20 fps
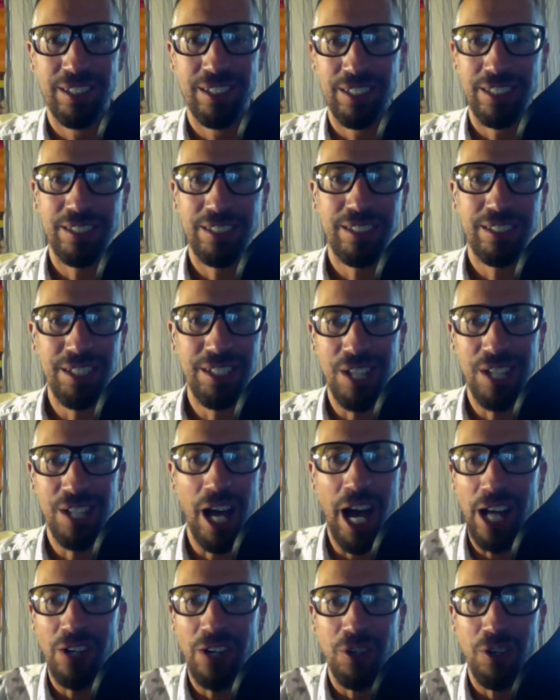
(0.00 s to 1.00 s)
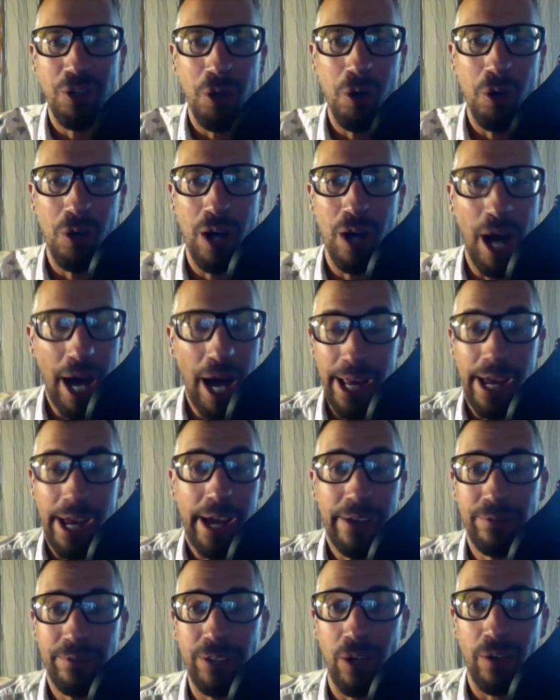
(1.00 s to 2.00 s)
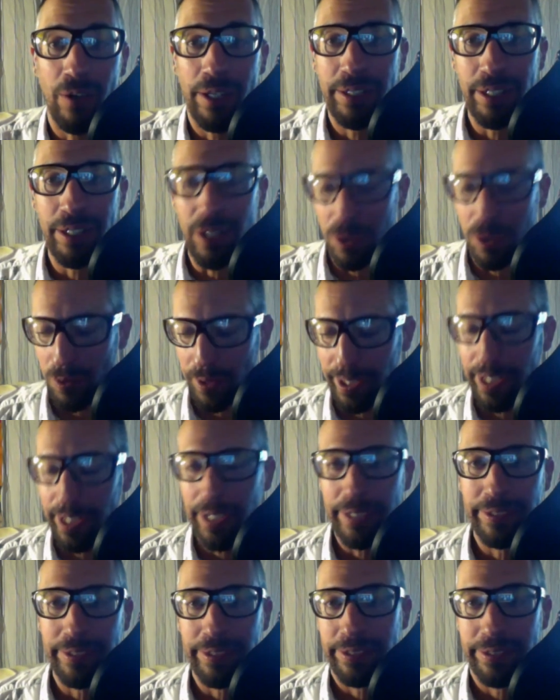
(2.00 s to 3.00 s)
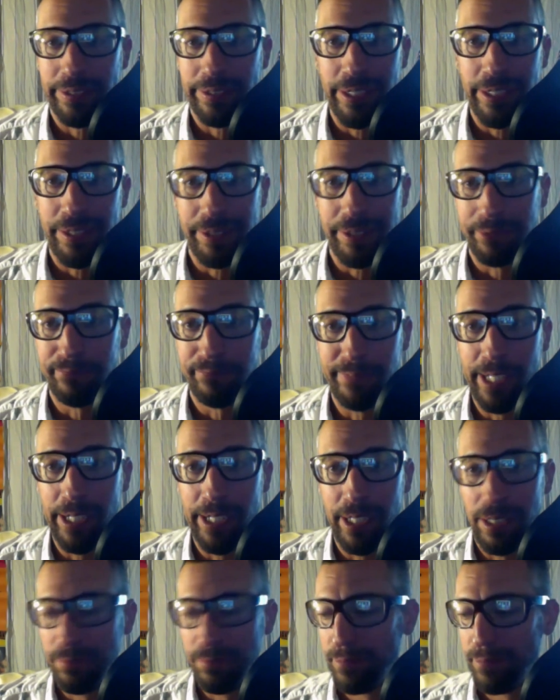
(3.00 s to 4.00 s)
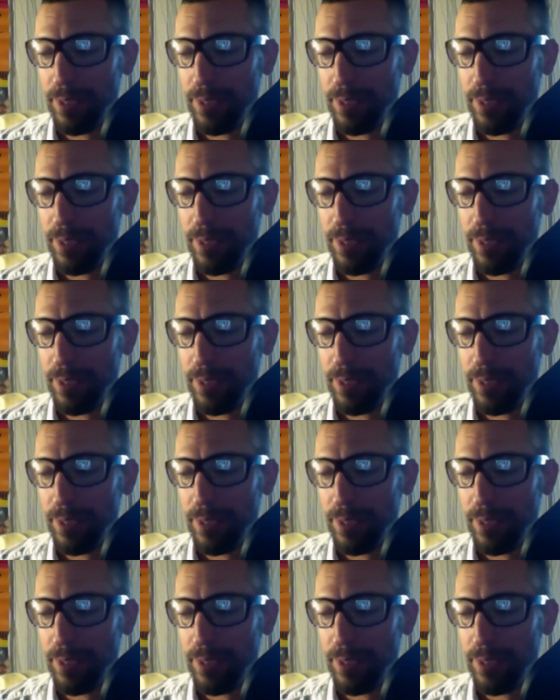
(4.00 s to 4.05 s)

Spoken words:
it's just, I have no idea who he is. He's just there.